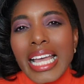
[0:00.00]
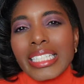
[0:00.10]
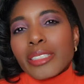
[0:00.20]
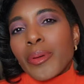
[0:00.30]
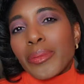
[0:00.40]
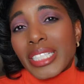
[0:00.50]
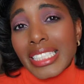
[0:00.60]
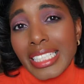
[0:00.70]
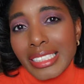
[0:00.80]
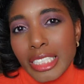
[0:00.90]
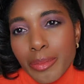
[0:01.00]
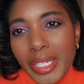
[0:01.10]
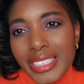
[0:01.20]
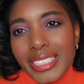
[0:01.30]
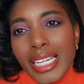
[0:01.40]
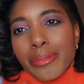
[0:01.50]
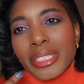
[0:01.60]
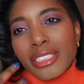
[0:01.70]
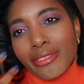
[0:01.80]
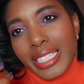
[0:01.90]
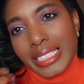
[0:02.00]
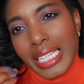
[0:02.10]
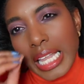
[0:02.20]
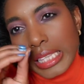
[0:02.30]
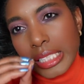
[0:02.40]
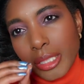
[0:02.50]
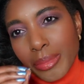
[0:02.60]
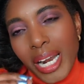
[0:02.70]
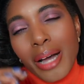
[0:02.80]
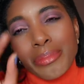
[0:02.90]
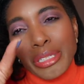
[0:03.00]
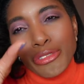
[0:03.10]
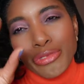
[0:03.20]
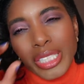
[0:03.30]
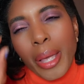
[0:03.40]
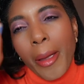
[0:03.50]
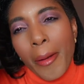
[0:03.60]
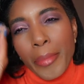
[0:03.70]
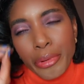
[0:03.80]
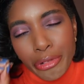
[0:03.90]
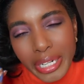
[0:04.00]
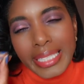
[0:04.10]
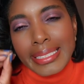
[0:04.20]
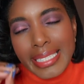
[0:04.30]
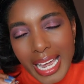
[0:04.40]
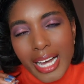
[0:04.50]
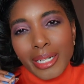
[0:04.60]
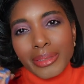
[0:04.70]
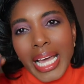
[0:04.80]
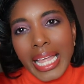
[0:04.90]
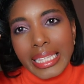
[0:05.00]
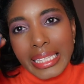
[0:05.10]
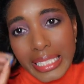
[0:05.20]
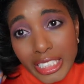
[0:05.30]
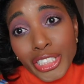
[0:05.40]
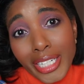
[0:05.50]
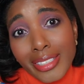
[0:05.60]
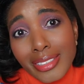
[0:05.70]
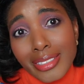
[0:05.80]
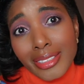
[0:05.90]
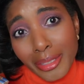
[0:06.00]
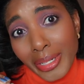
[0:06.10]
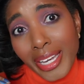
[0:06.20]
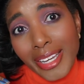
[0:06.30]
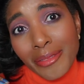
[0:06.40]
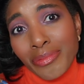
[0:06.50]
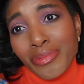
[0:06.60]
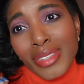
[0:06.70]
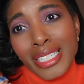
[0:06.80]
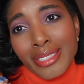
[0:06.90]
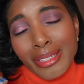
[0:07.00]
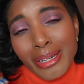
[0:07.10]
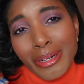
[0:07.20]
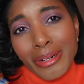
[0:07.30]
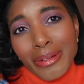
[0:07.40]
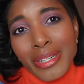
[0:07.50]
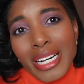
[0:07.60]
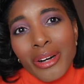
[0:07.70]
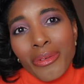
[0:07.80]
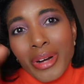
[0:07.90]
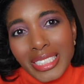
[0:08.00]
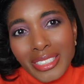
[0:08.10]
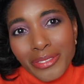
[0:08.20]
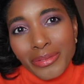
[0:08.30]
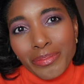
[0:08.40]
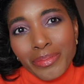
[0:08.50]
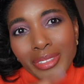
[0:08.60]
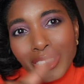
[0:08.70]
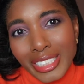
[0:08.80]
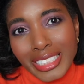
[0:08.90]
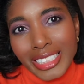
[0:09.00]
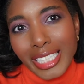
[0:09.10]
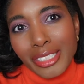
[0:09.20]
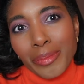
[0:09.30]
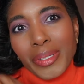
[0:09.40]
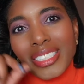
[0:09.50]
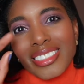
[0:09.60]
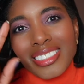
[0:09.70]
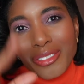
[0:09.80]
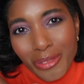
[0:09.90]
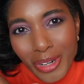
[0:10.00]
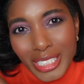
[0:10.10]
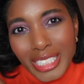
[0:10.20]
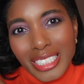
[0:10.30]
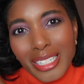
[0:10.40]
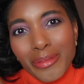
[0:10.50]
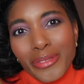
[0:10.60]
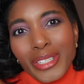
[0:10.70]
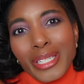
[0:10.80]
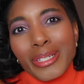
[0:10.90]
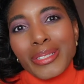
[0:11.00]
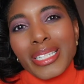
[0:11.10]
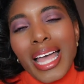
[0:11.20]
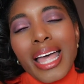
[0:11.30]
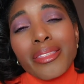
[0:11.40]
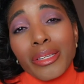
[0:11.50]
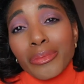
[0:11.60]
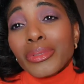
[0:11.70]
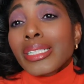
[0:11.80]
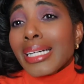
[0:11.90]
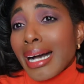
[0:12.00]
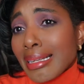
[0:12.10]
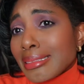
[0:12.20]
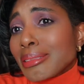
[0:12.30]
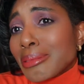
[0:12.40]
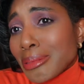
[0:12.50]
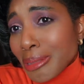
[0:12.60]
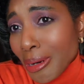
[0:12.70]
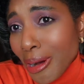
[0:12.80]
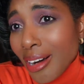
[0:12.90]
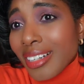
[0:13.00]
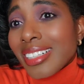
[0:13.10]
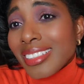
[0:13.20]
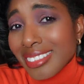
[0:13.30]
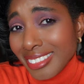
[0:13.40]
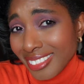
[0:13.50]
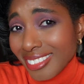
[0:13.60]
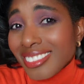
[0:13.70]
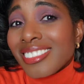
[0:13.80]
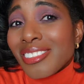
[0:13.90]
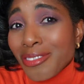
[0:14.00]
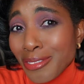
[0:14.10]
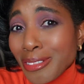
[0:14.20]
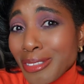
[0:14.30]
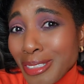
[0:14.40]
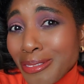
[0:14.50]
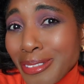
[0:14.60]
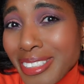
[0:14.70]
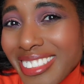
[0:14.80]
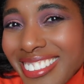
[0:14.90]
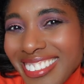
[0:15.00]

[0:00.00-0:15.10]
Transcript: It's probably going to get a little spicy. I'm going to rant a little bit. I'm going to really break down these shades, okay? So check out the pics, watch the demo videos, and then we got to talk. For real, for real.